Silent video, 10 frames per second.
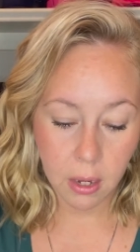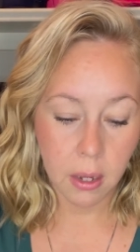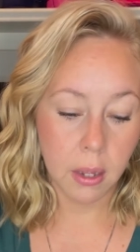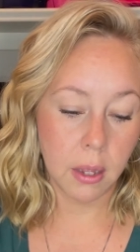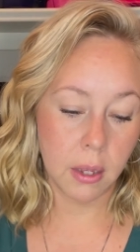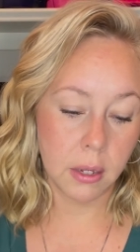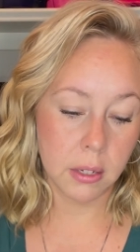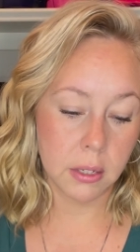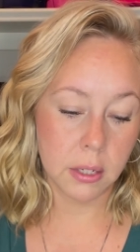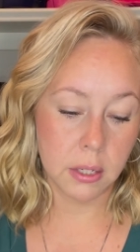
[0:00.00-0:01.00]

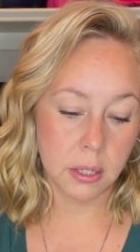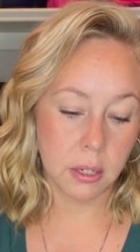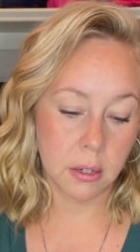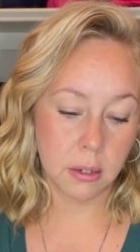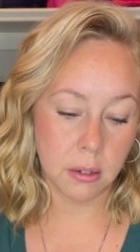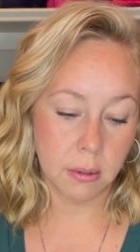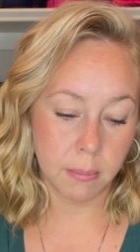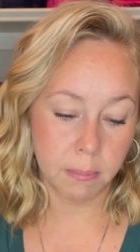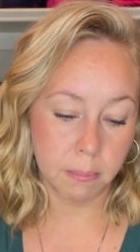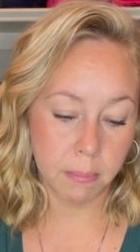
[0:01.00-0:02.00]
is
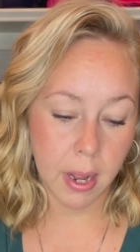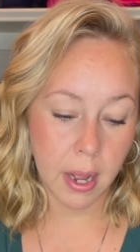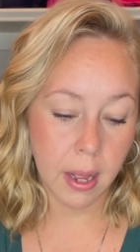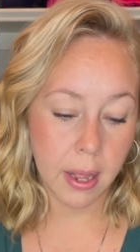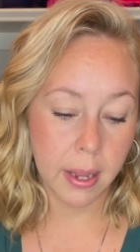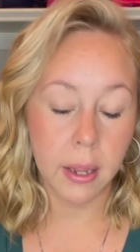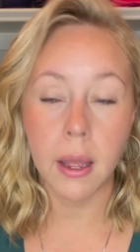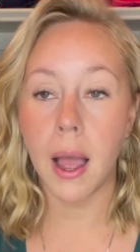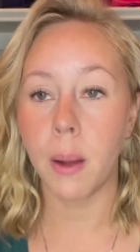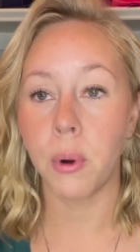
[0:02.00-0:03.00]
my
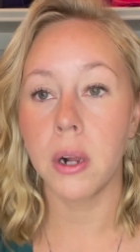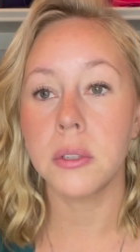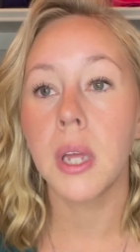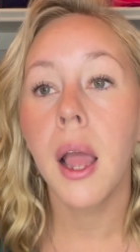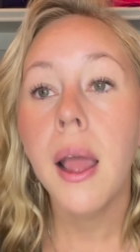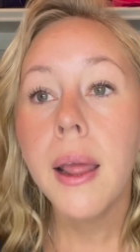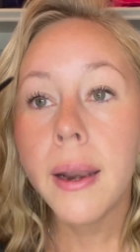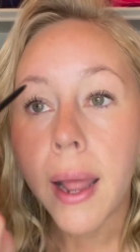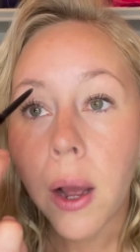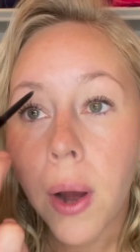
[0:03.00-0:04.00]
eyebrows.
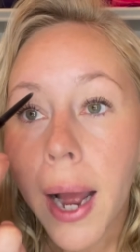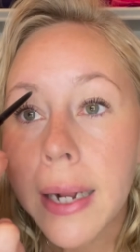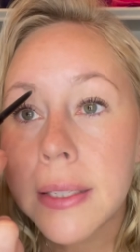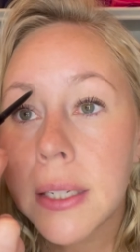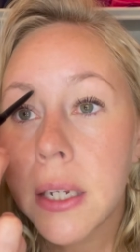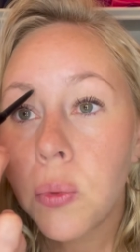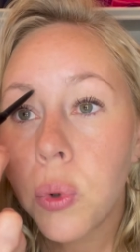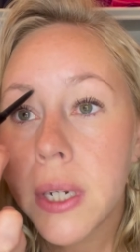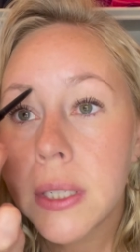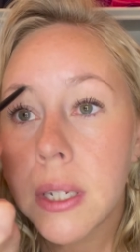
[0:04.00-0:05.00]
Now, I did
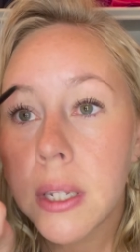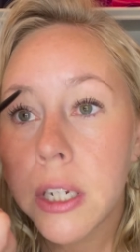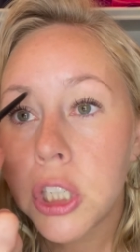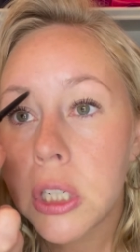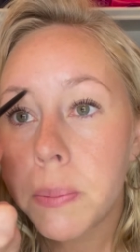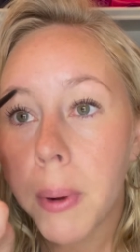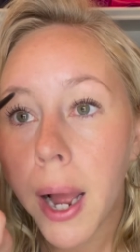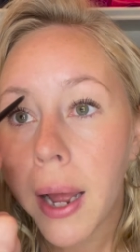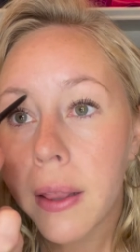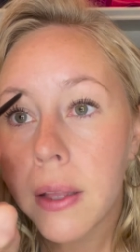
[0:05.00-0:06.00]
recently just
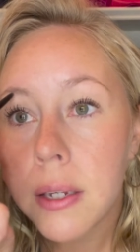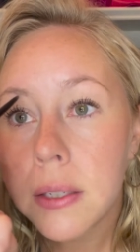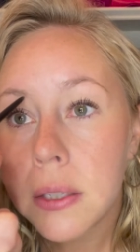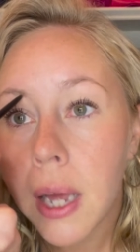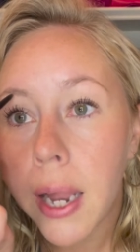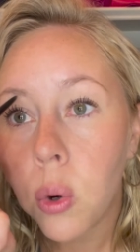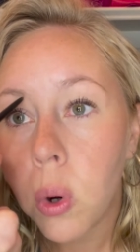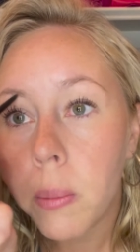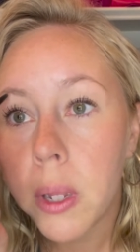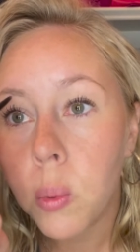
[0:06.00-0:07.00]
buy this. I
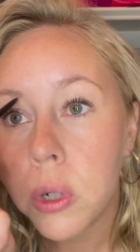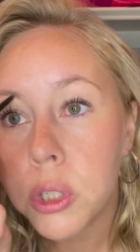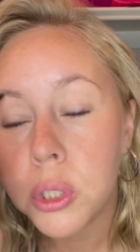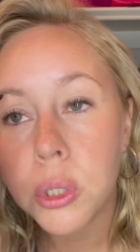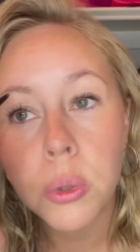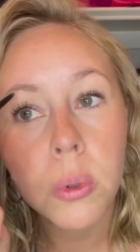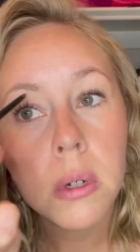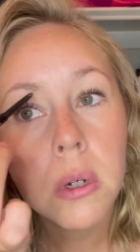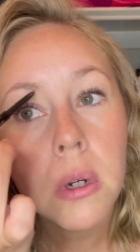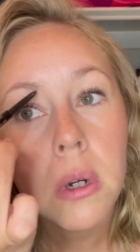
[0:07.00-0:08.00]
normally would do
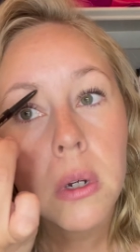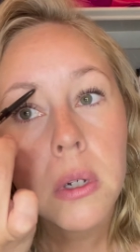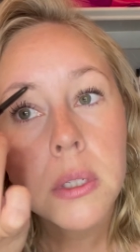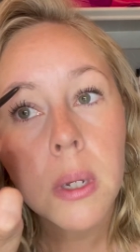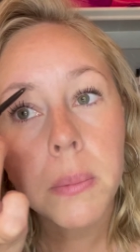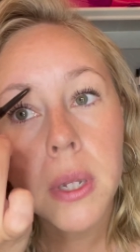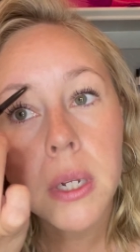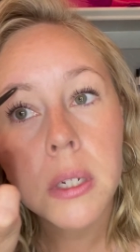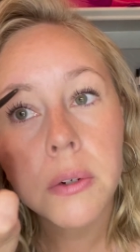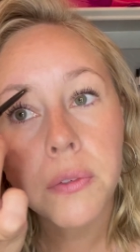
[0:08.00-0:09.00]
something
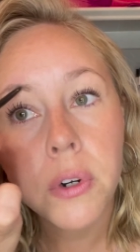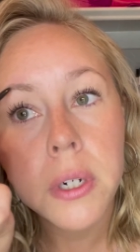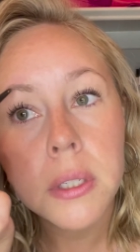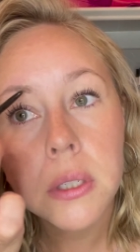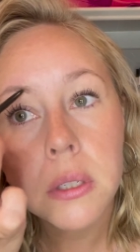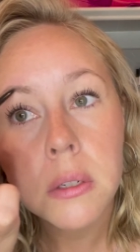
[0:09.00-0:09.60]
different,